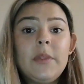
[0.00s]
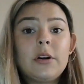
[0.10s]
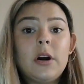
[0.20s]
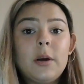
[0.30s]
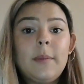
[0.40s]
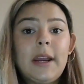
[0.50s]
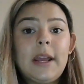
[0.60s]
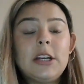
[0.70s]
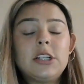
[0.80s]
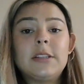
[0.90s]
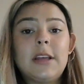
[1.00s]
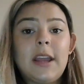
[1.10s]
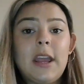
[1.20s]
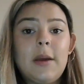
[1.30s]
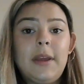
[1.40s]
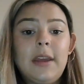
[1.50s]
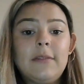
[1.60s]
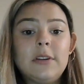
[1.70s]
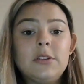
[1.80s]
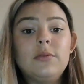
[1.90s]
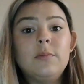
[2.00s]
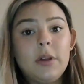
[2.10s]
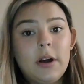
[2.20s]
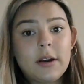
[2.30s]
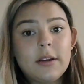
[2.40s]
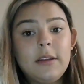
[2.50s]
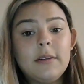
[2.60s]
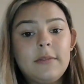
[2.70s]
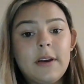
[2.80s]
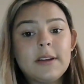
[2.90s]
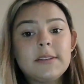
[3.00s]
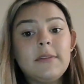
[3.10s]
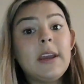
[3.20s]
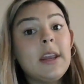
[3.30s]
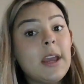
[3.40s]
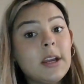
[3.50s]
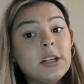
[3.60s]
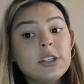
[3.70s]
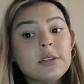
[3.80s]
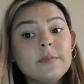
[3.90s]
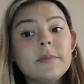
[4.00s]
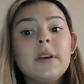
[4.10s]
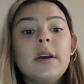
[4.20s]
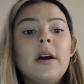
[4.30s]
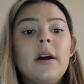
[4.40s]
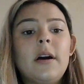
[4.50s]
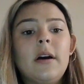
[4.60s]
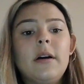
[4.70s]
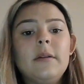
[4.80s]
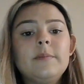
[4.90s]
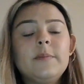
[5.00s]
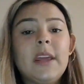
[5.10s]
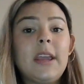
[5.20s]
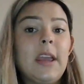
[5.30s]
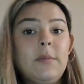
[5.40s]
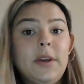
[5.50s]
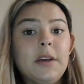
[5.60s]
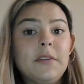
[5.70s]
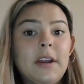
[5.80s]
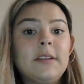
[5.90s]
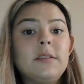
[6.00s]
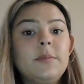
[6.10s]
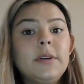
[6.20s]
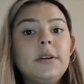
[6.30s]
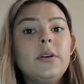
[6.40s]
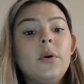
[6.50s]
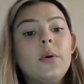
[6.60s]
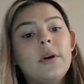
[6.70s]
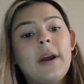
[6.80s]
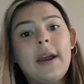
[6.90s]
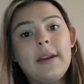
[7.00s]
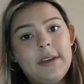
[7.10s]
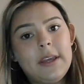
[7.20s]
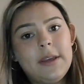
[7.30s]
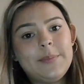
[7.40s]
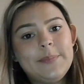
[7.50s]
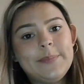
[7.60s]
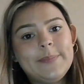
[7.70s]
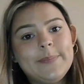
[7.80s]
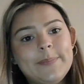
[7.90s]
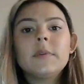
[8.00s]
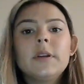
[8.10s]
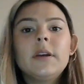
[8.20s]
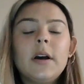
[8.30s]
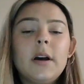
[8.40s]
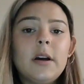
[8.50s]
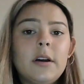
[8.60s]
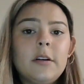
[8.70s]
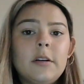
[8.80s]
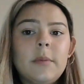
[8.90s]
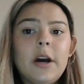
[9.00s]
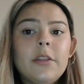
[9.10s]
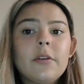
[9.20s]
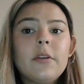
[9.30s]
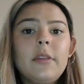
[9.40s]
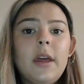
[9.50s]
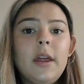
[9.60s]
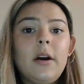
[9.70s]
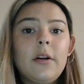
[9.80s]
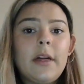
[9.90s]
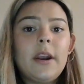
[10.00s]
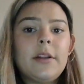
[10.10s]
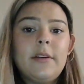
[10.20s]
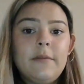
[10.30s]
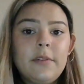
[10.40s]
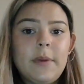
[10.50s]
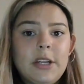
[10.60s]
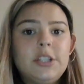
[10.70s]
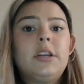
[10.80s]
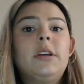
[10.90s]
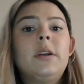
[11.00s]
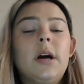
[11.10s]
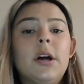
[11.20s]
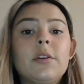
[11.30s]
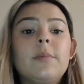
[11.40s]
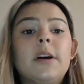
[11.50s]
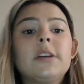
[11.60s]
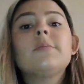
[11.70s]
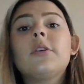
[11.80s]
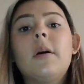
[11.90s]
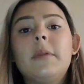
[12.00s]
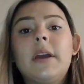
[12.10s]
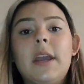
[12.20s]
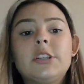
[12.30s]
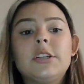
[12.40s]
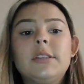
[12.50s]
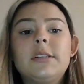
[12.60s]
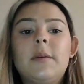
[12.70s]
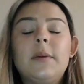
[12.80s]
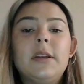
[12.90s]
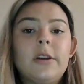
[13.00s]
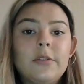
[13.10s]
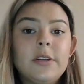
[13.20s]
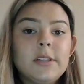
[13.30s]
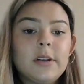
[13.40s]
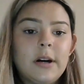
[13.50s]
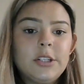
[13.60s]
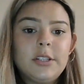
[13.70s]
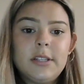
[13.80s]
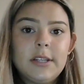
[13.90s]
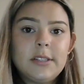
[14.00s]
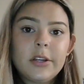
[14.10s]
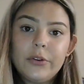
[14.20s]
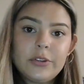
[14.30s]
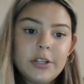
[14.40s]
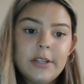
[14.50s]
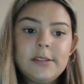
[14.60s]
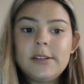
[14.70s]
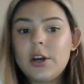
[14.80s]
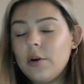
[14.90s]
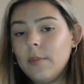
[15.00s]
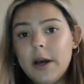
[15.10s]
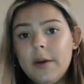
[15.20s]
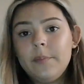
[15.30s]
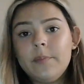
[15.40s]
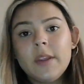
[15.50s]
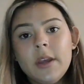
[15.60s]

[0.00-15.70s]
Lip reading: there are medications that can be given to block the effects of ADH. They can be given as a pill or IV. Other than all that information, other possible complications can be decreased consciousness, hallucinations, coma,